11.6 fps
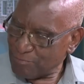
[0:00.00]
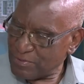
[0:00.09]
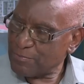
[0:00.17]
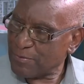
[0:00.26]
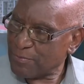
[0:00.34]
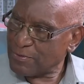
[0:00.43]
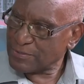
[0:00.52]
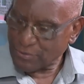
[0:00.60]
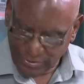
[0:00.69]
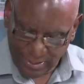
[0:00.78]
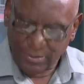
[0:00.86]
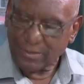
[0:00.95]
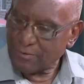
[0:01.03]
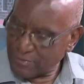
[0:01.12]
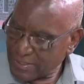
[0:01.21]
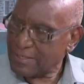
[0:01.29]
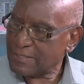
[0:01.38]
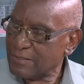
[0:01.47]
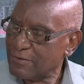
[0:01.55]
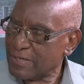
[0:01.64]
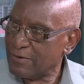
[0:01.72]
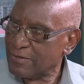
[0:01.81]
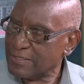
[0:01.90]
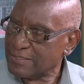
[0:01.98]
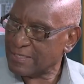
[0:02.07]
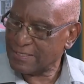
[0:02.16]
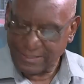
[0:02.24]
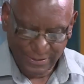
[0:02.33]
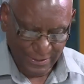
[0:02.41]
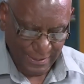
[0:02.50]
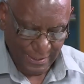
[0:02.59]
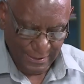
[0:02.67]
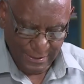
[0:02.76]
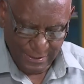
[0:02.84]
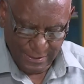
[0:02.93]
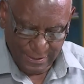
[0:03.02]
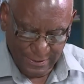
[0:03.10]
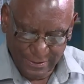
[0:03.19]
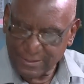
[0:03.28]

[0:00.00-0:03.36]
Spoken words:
Will you propose? Okay. Take the lead on that. Take the lead on that.